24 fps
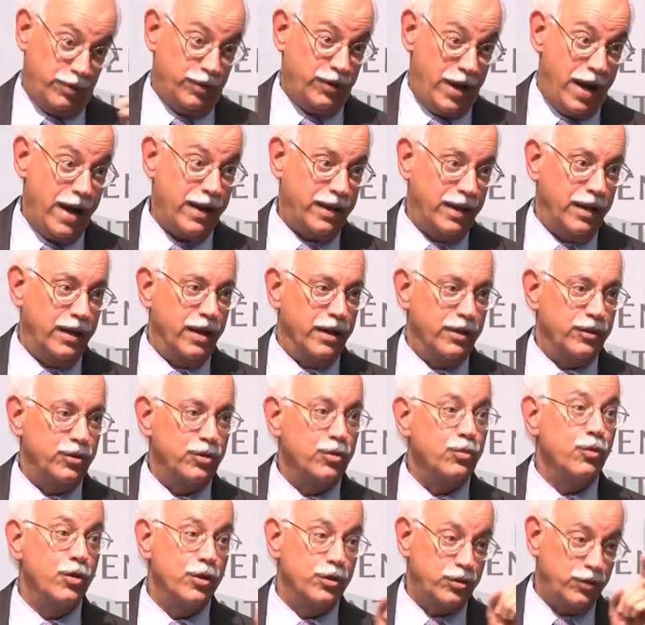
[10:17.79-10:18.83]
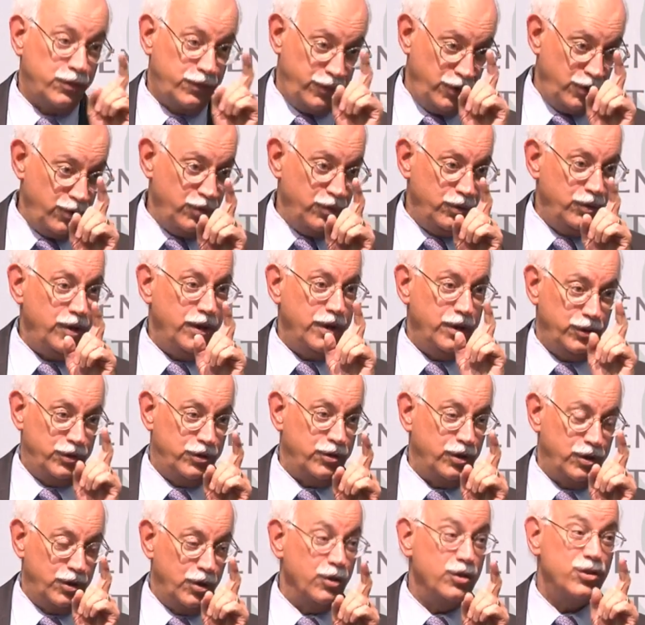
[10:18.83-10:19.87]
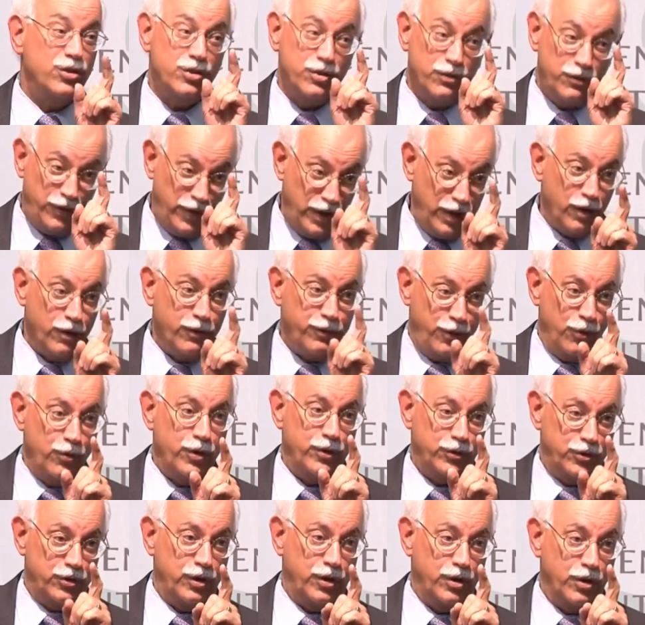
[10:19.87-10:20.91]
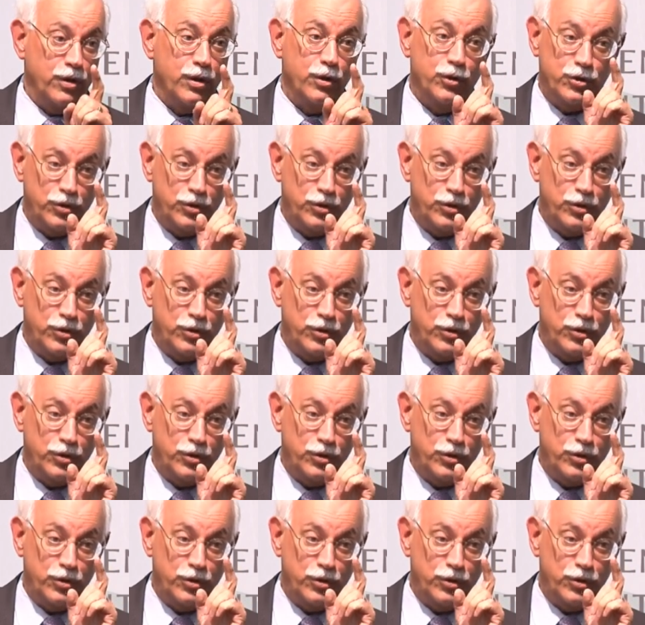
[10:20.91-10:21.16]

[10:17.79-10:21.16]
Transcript: attacking us was food insecure, severe food insecurity.